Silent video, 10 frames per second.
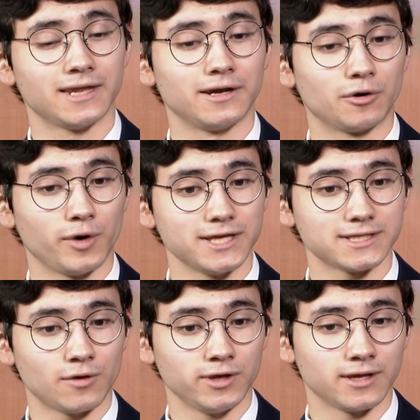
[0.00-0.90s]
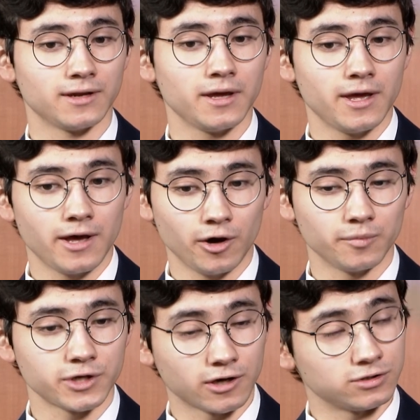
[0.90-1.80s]
And there are ways that we can
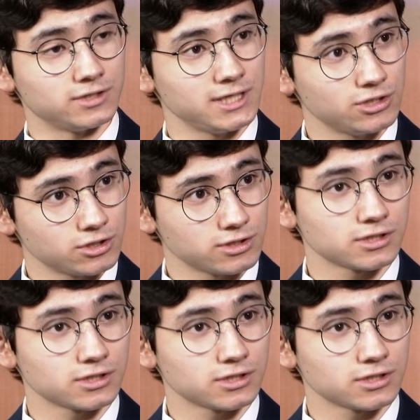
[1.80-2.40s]
help talk to teachers,